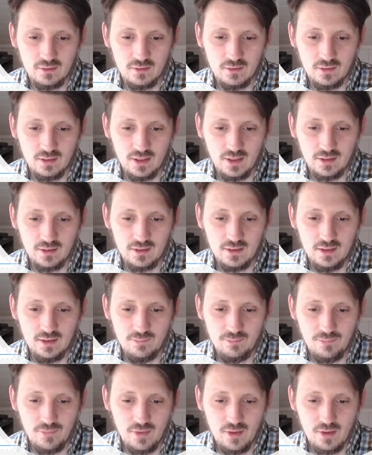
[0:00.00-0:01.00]
like
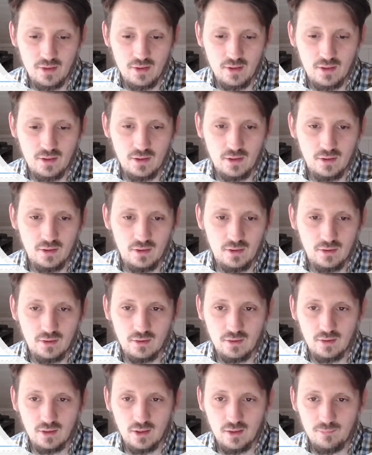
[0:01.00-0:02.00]
here.
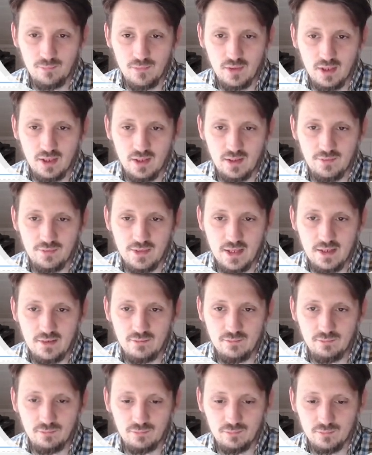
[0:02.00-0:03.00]
Yeah? And
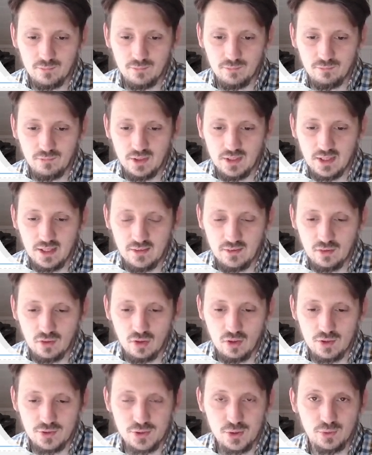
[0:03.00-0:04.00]
then we can
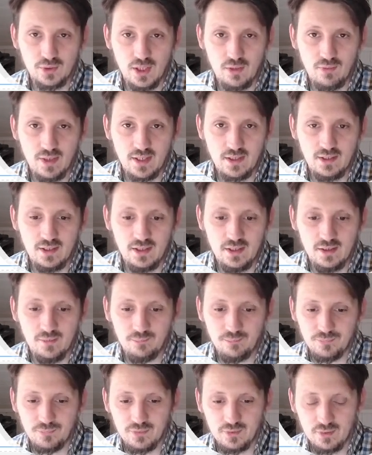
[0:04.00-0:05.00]
also
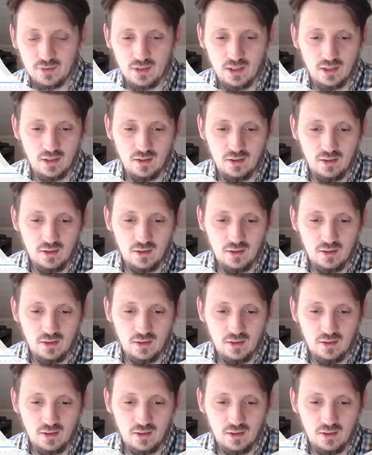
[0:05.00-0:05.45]
directly put